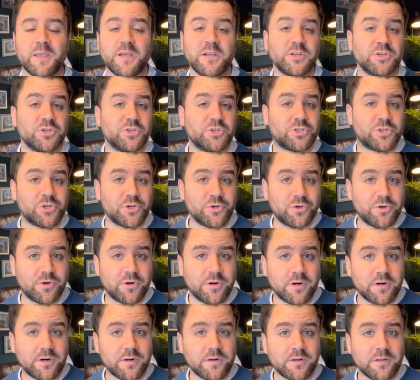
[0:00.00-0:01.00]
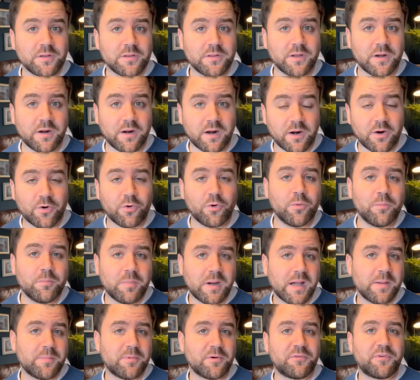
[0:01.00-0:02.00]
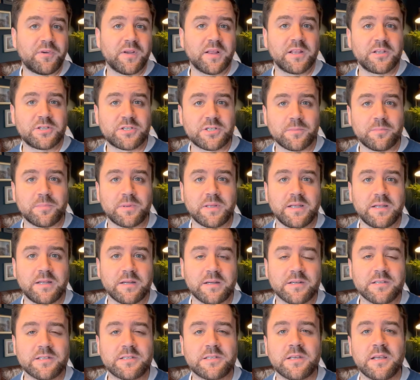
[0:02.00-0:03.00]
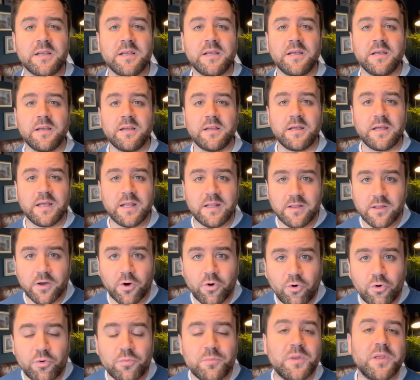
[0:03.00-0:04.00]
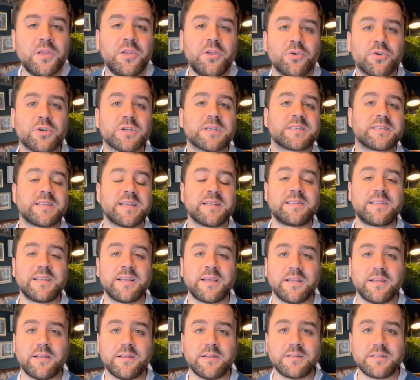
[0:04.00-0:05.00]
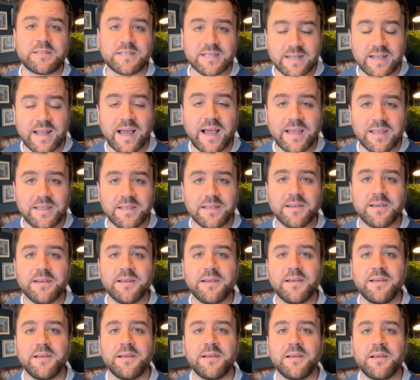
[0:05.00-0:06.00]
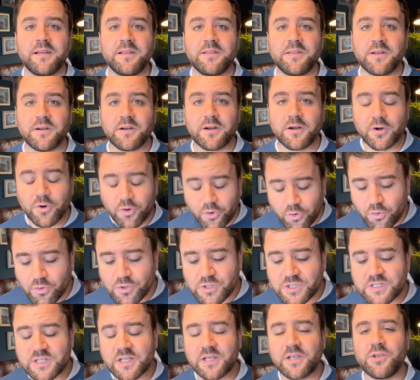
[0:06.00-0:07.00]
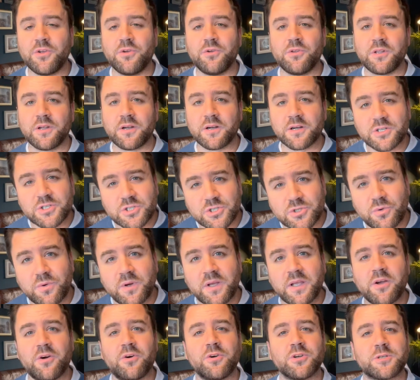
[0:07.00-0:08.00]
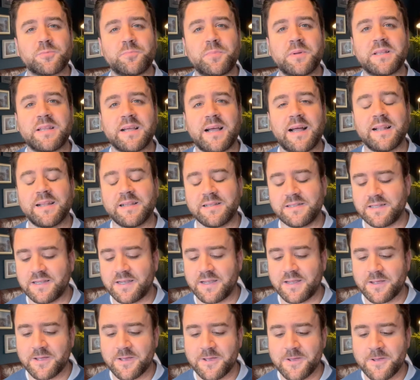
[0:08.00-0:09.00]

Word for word: Sure, there are home Bible fellowship leaders in the home that you're sitting tonight that are hosting you, that are showing hospitality.